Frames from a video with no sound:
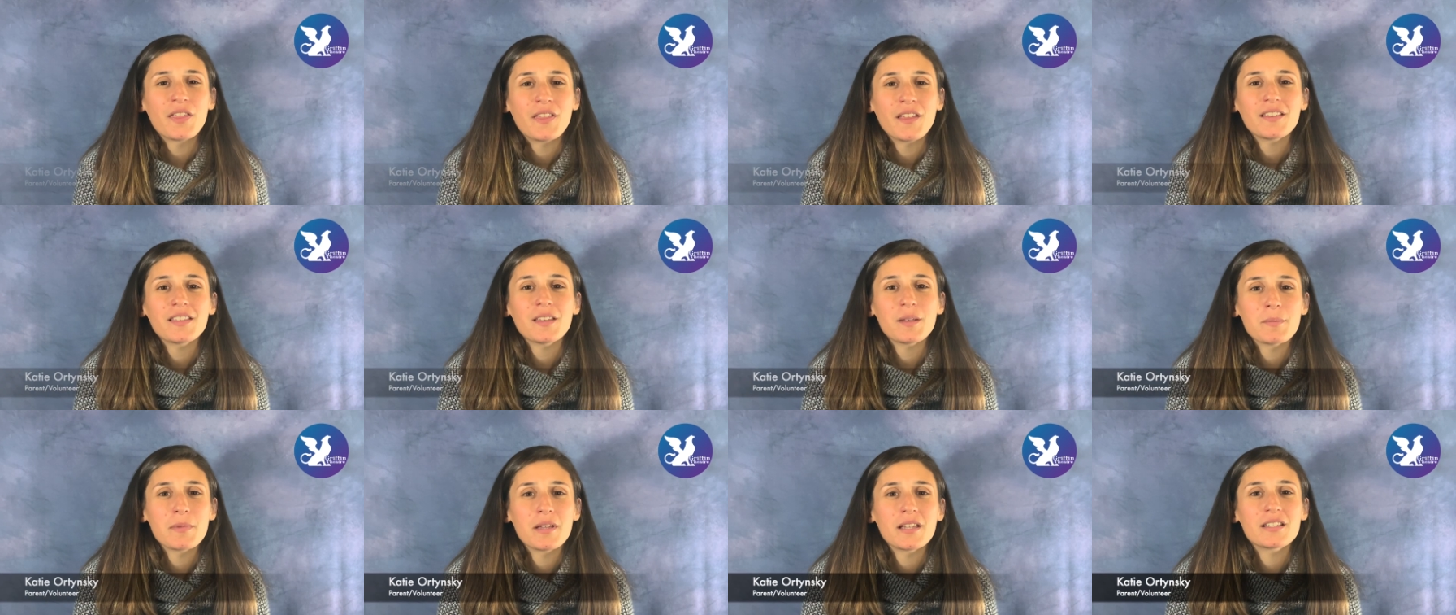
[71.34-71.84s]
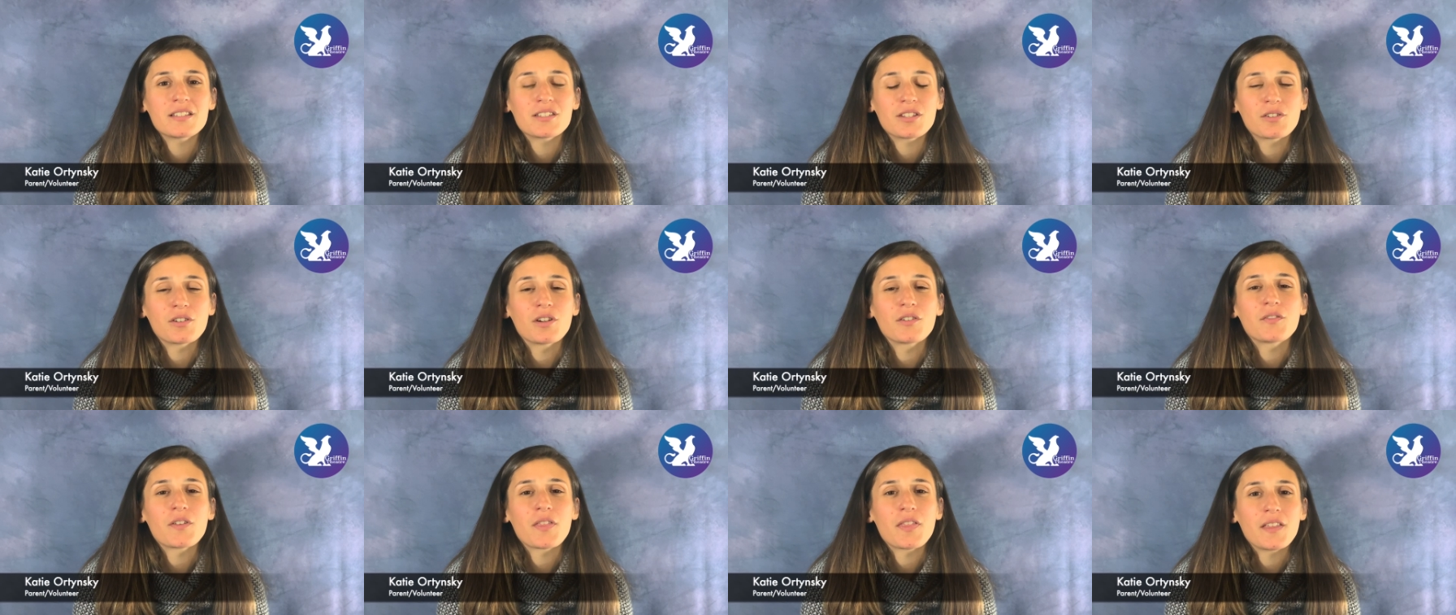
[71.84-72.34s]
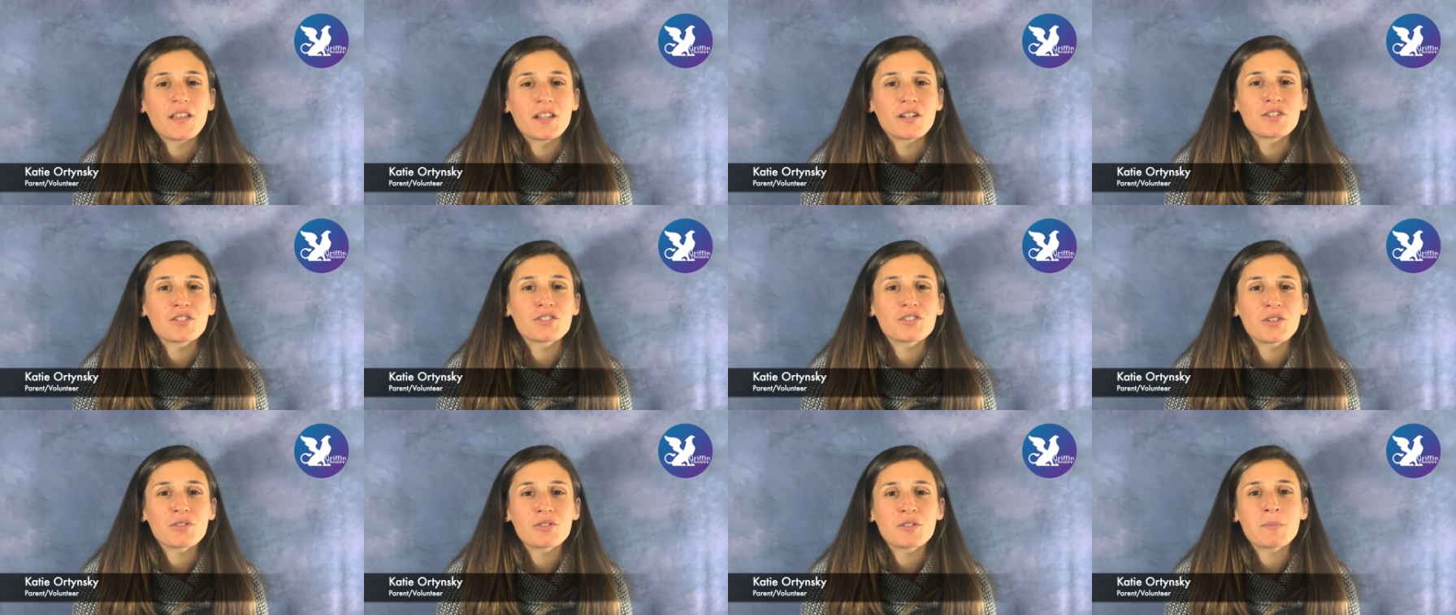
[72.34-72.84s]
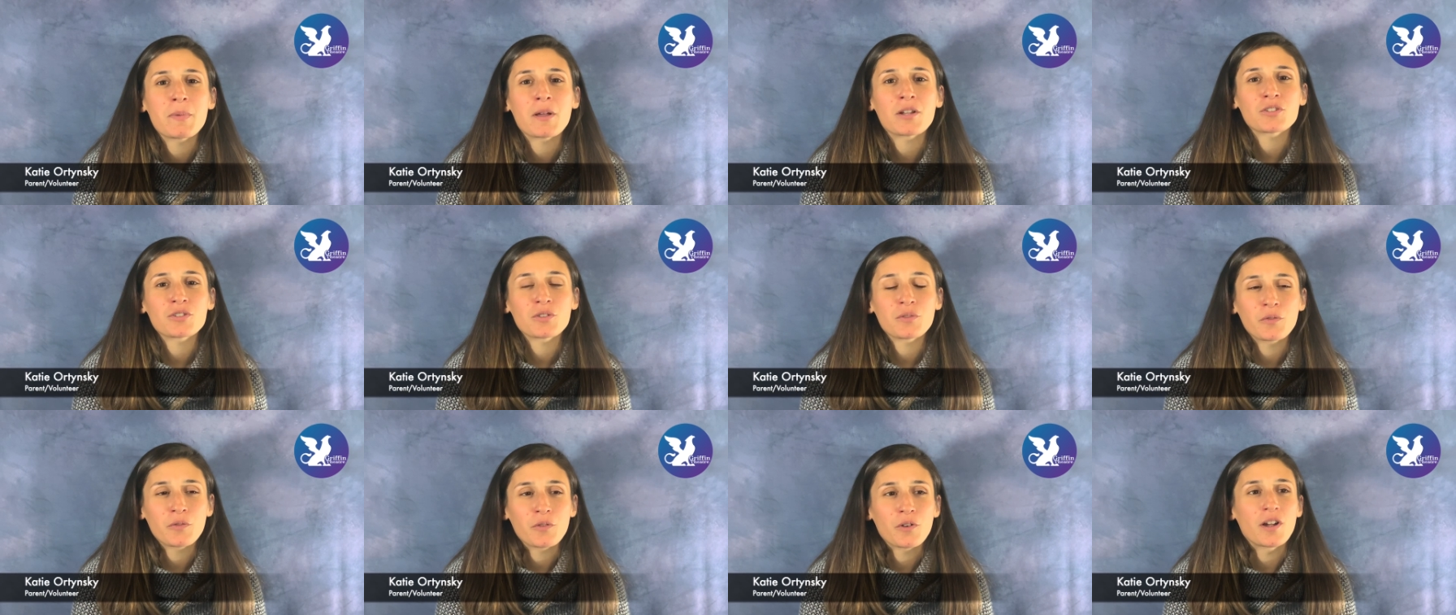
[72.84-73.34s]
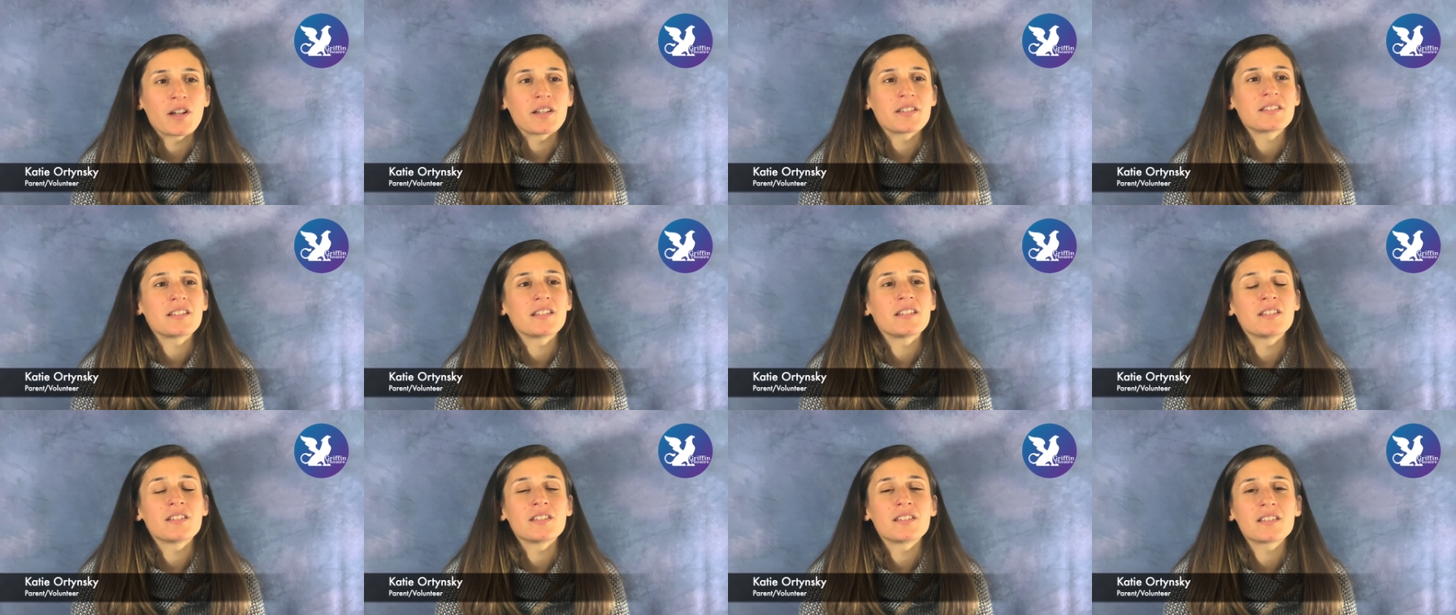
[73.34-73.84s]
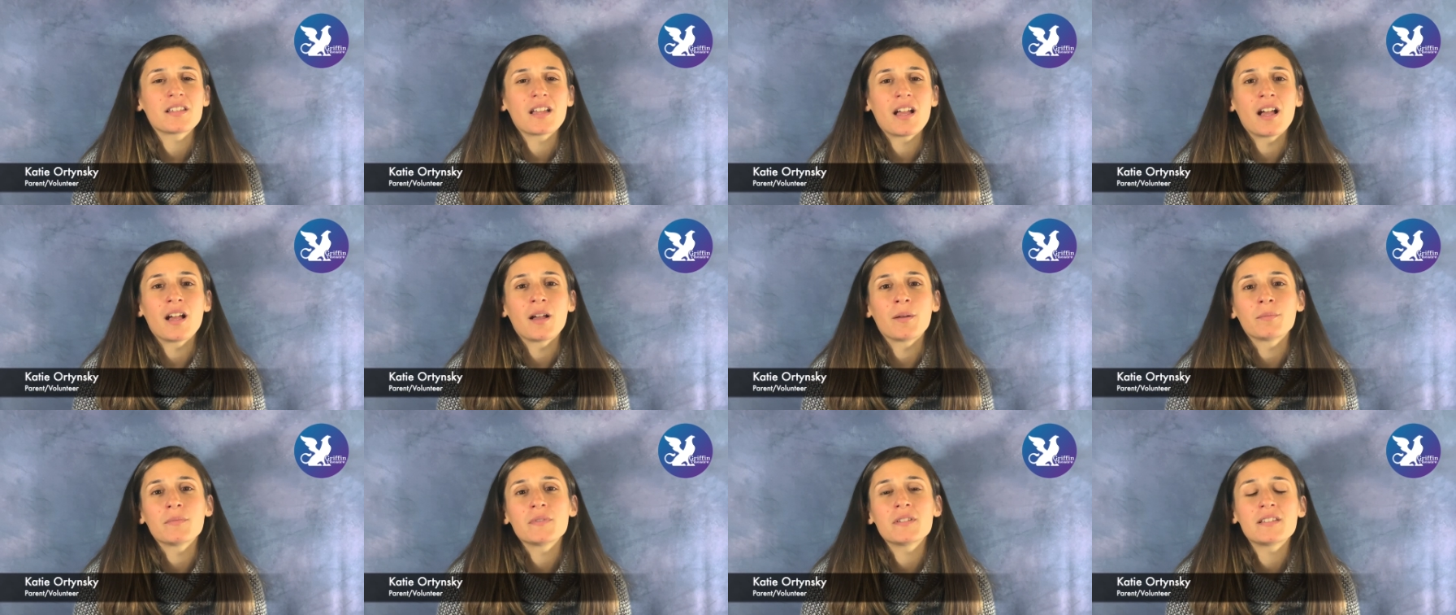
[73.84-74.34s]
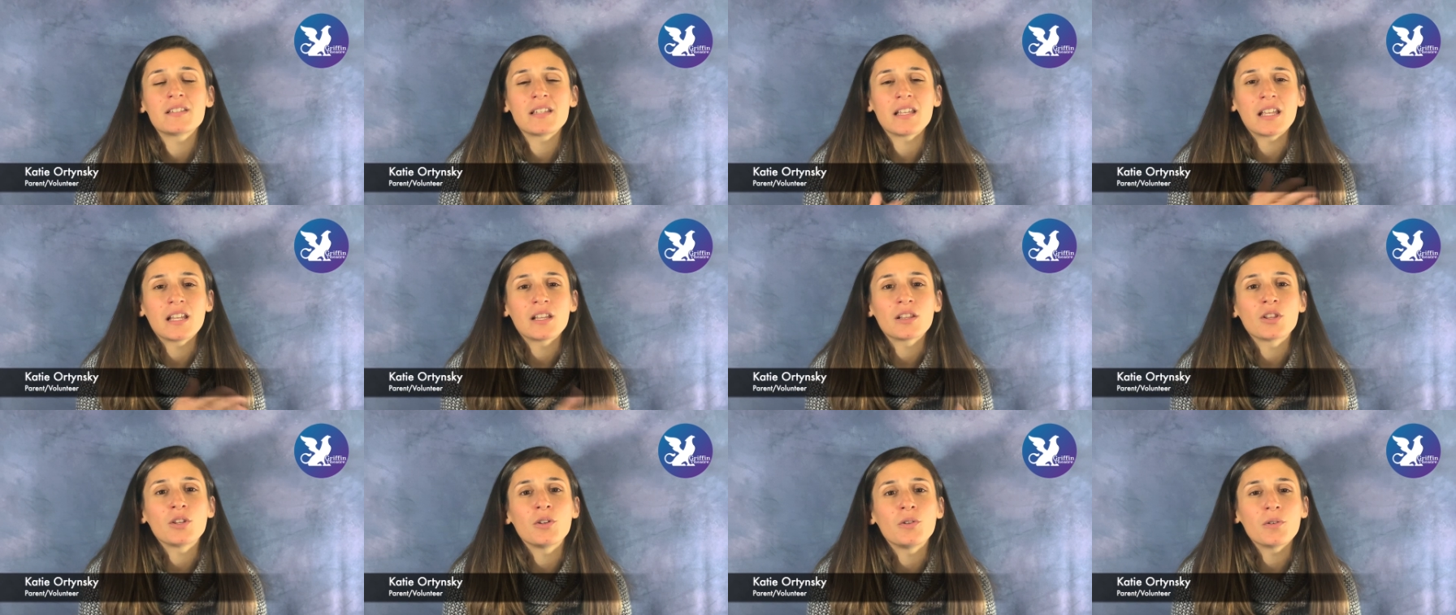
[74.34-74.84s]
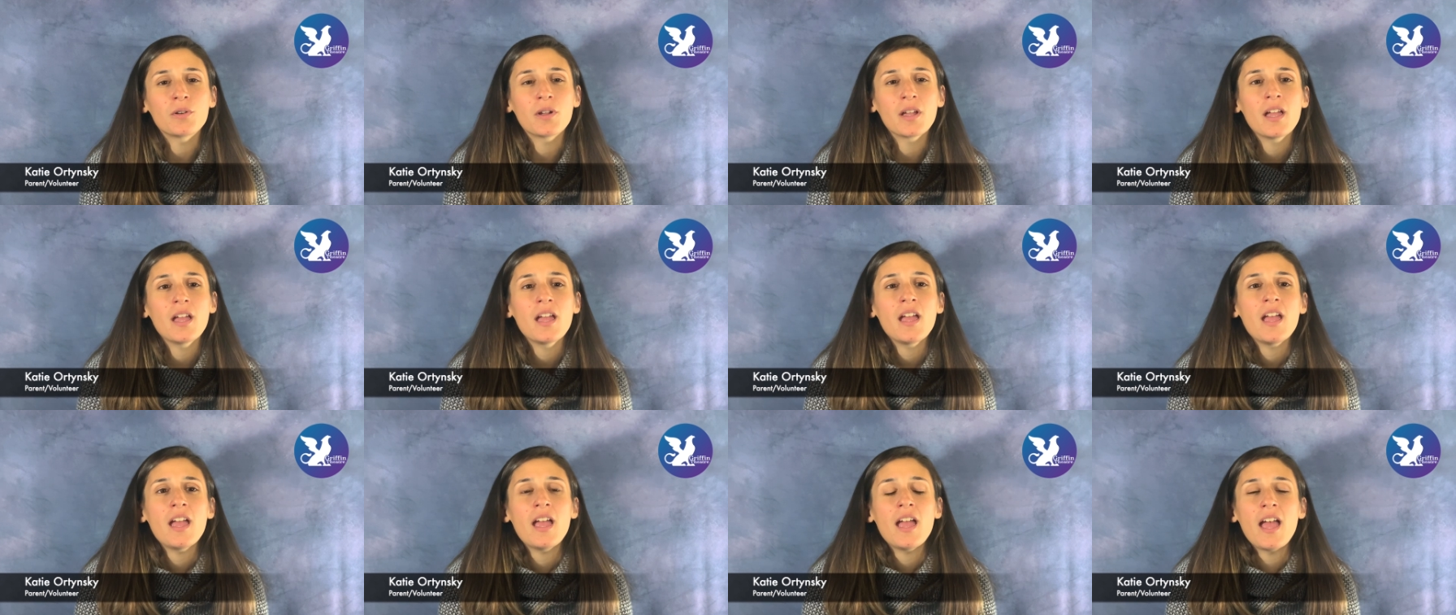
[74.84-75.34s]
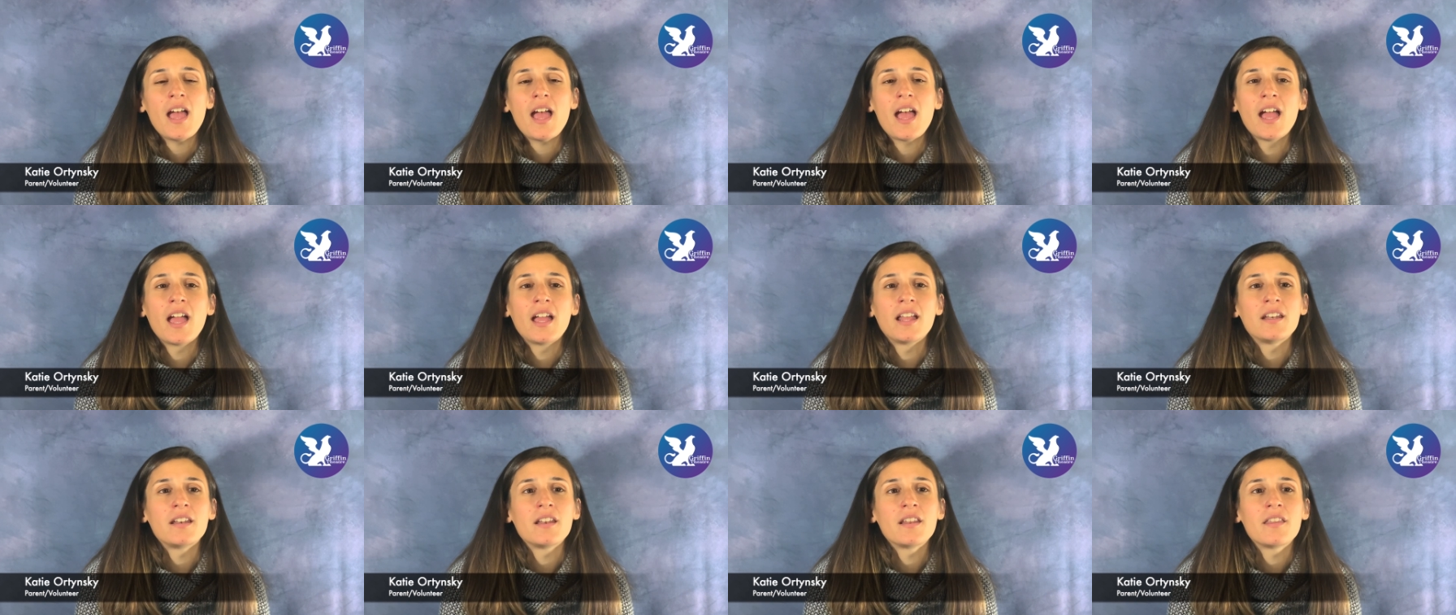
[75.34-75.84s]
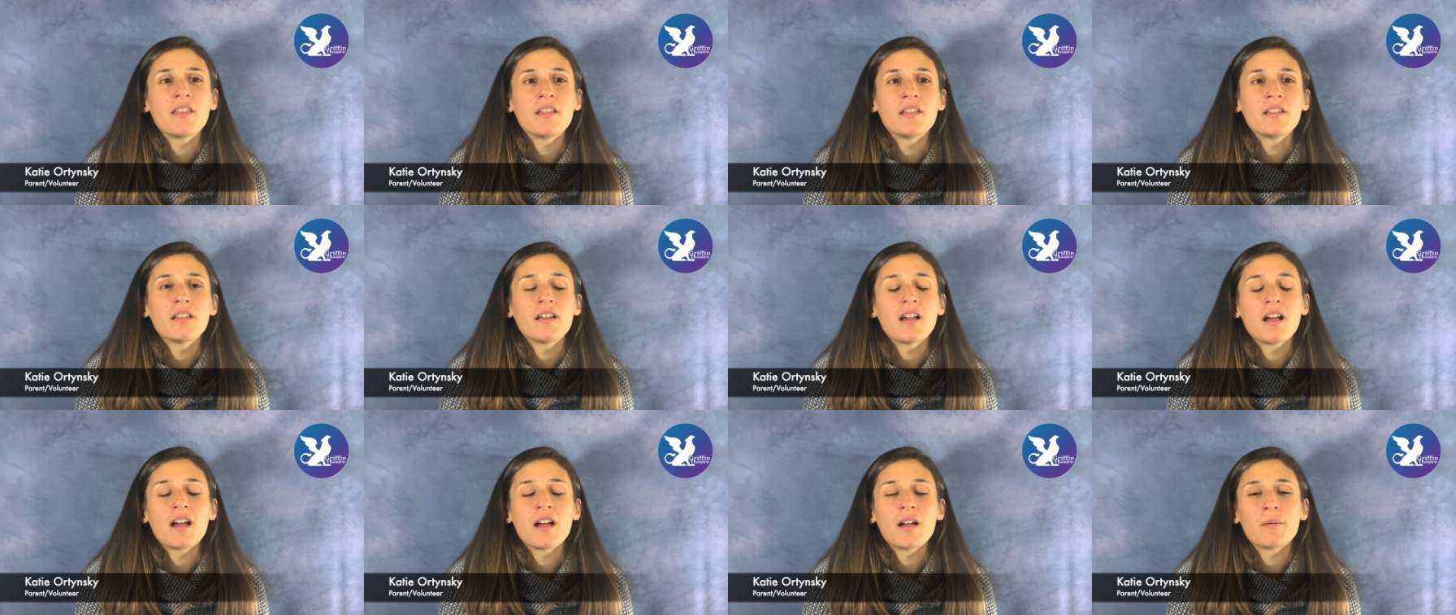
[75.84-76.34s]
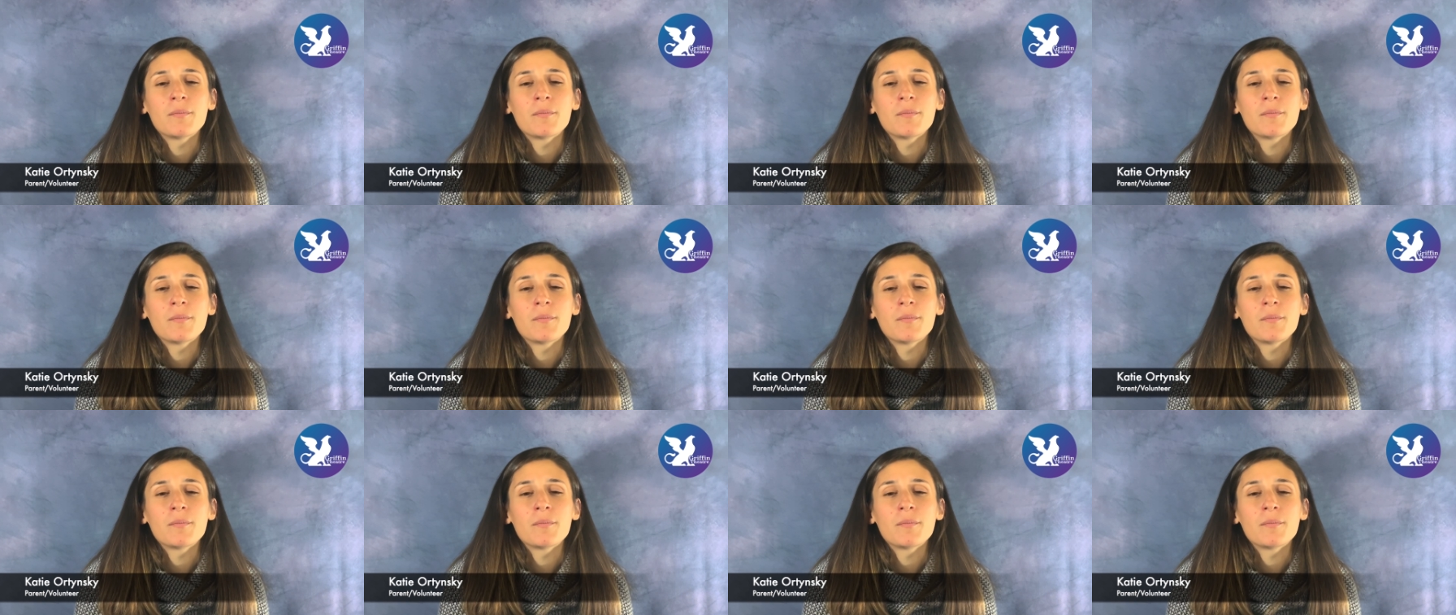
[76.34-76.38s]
thing that makes the Griffin Theatre so special for us is seeing Luke and the